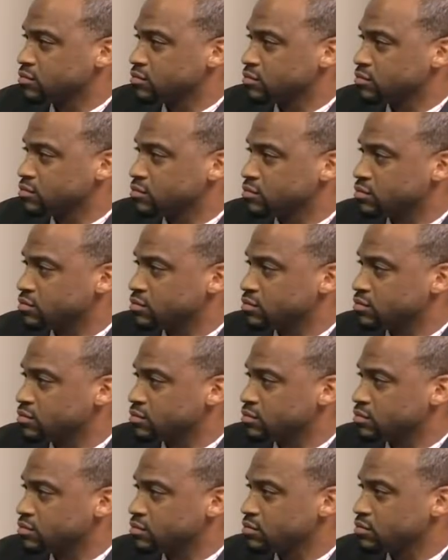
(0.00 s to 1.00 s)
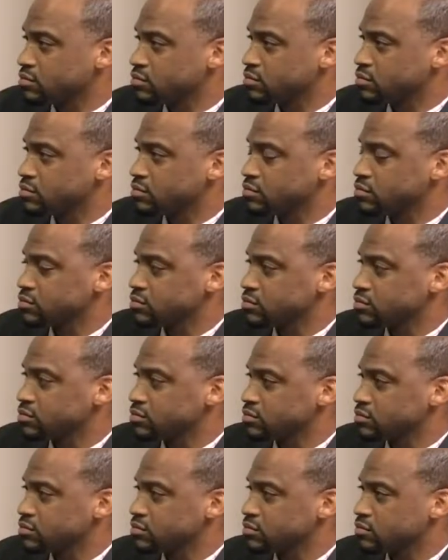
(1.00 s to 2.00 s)

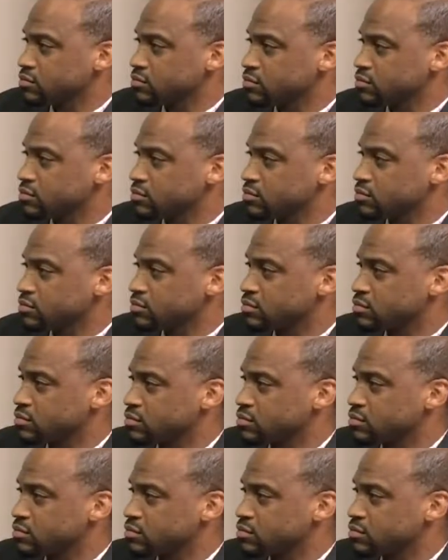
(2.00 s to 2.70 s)
[no speech]